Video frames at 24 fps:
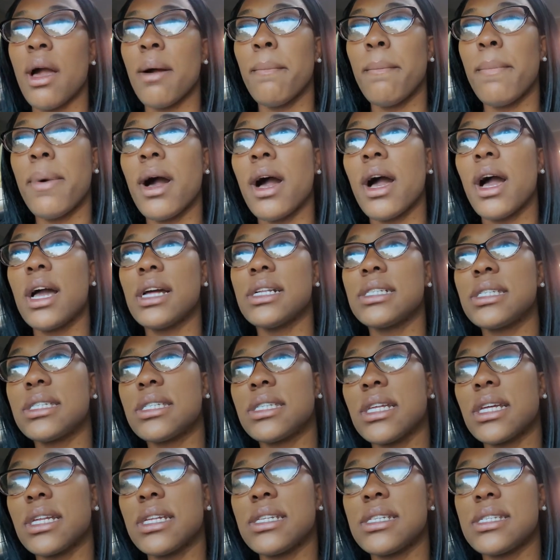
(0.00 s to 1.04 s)
But
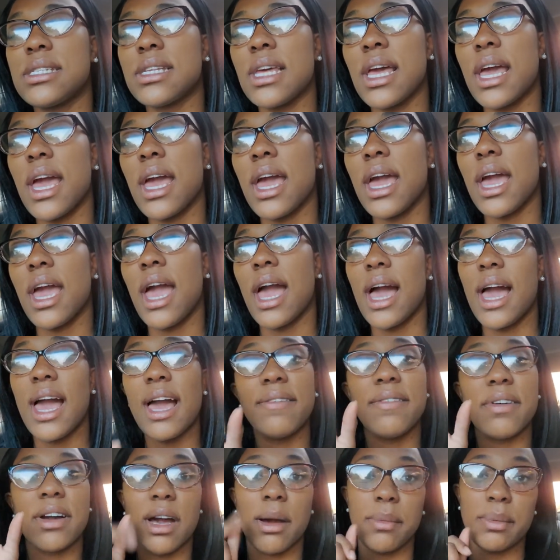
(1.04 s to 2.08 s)
today, I
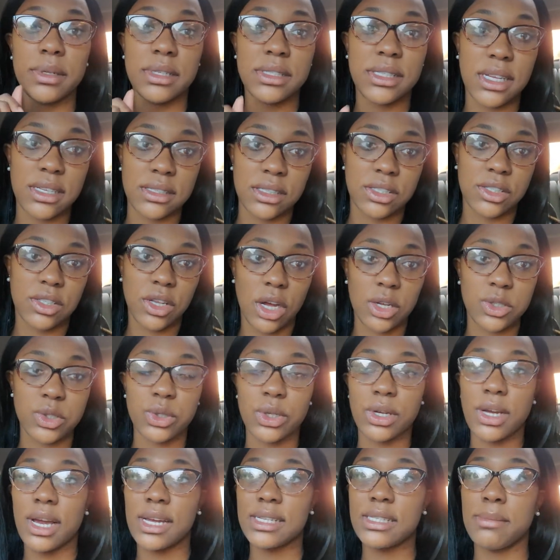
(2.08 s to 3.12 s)
have a couple of things to talk to
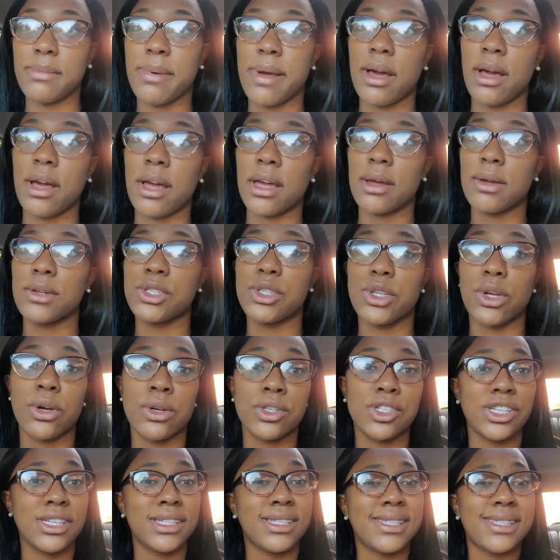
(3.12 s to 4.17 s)
you guys about. So
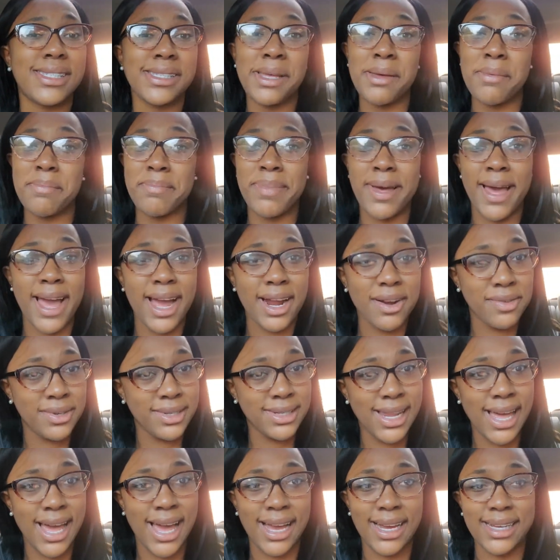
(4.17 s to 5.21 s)
just sit back,
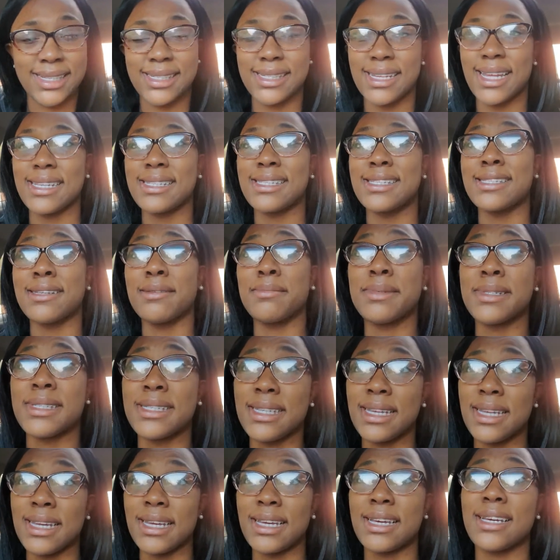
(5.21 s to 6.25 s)
relax, get some
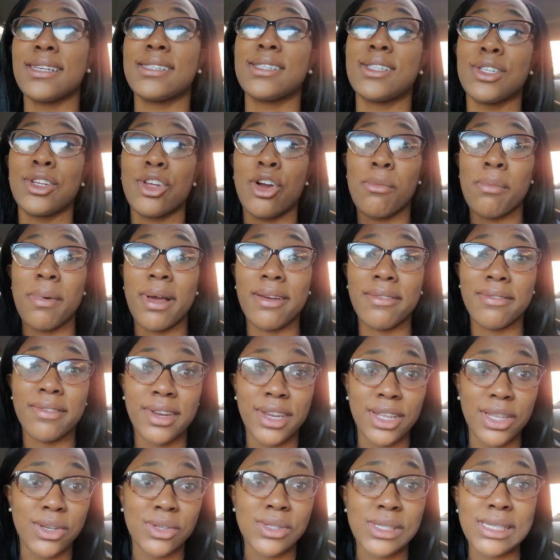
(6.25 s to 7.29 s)
tea, because you know my
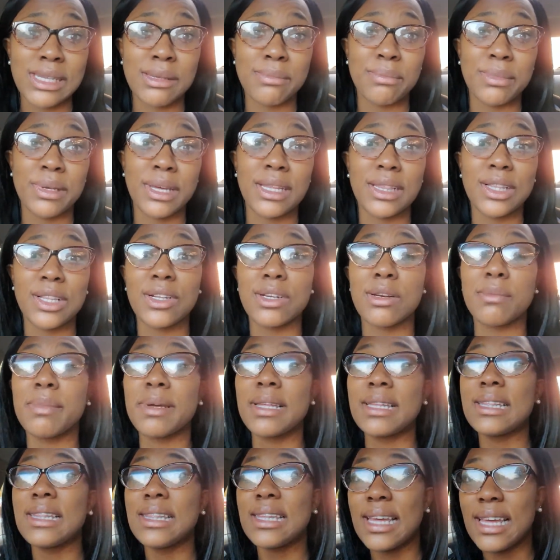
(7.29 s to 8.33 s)
videos can be a little bit
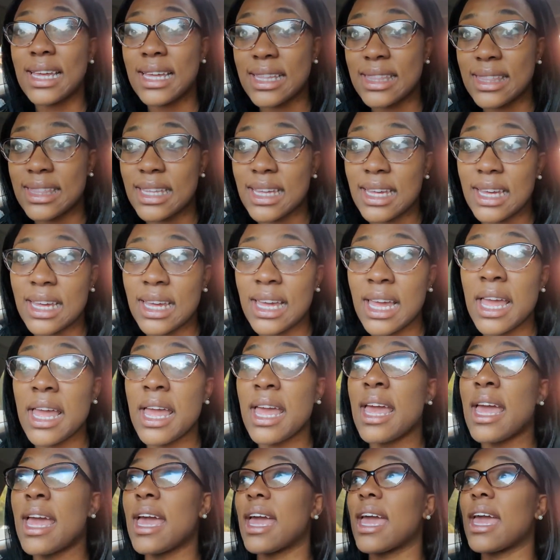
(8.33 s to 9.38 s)
lengthy.
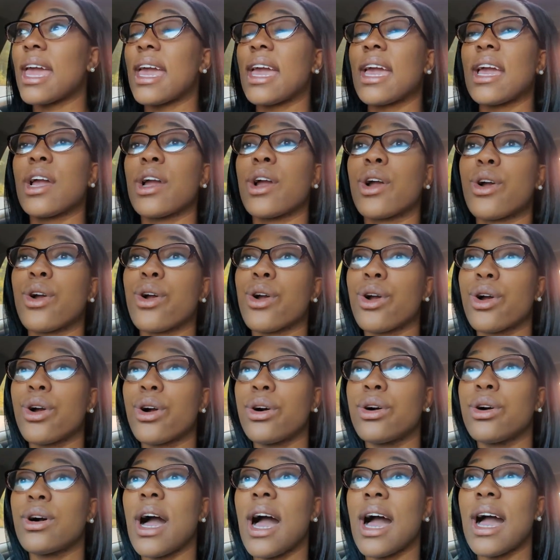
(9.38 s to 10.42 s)
And
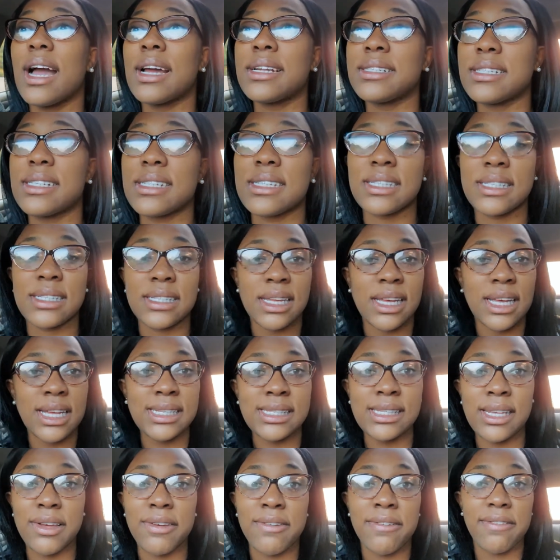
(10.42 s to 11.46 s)
girl, I just need
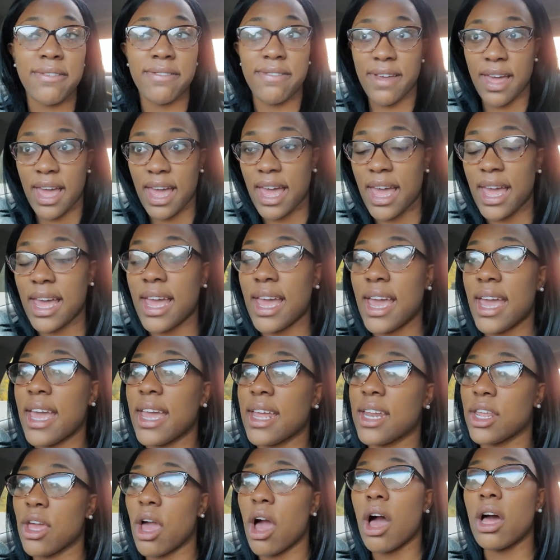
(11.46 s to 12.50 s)
to vent,
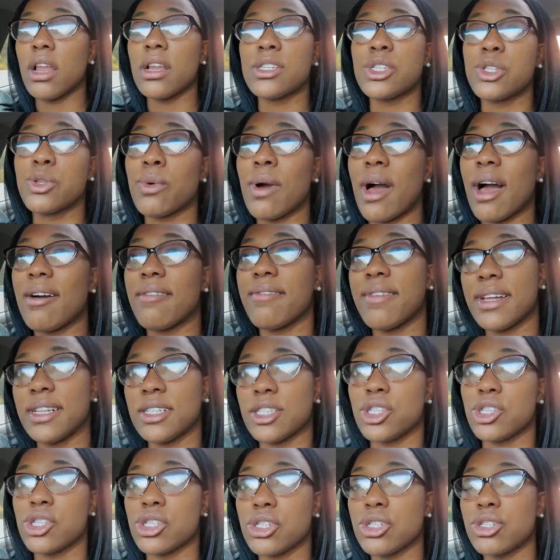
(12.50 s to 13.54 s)
and y'all is who I
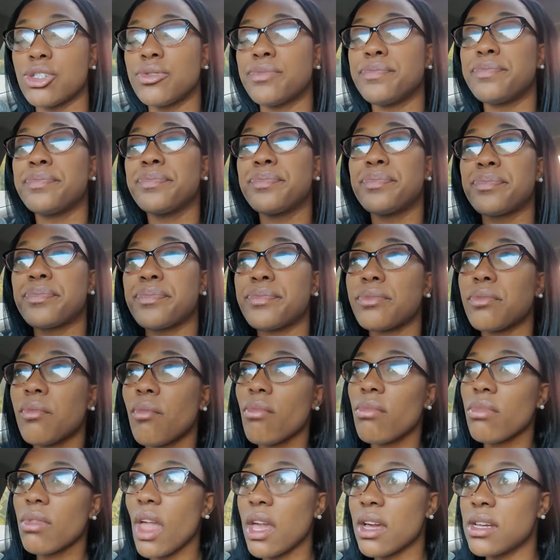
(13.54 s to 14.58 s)
vent to.
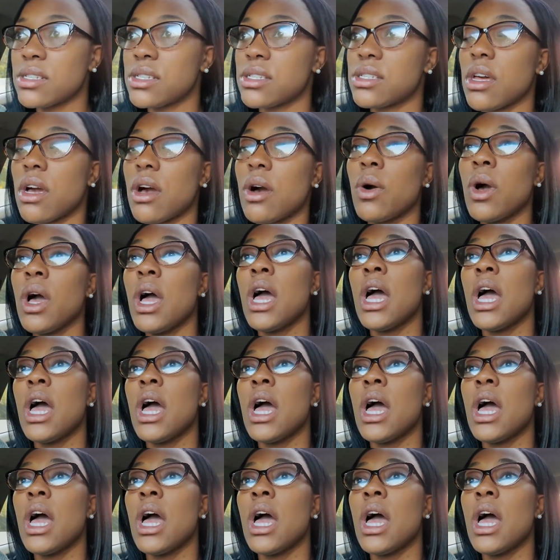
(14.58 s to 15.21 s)
So